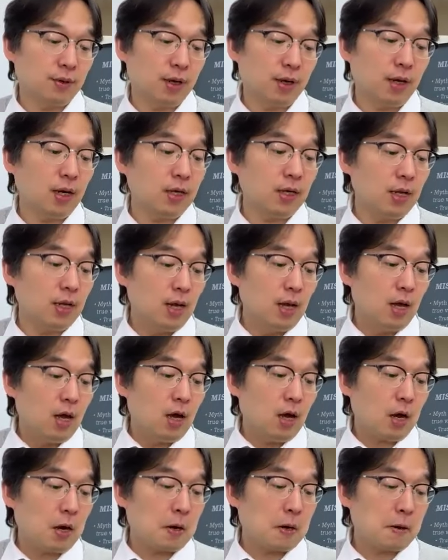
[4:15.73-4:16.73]
right?
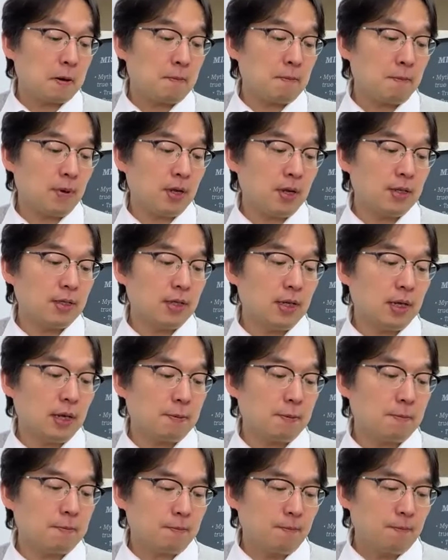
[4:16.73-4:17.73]
And
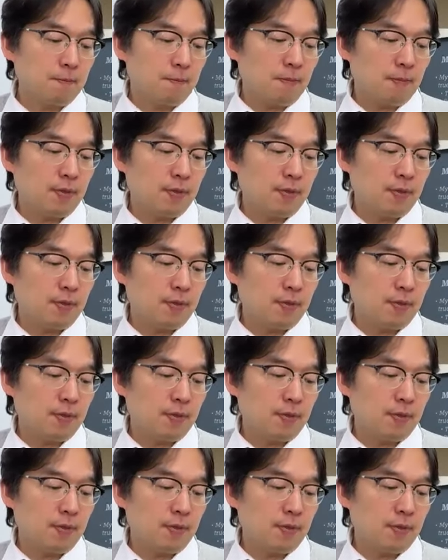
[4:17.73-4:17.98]
then